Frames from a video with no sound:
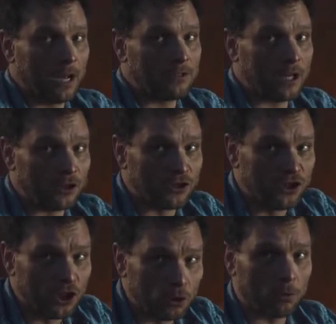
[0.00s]
I take
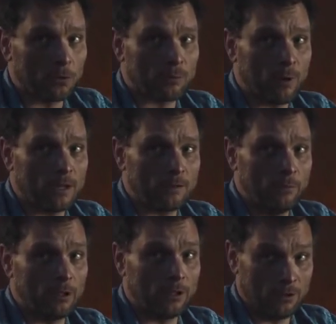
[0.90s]
zero responsibility,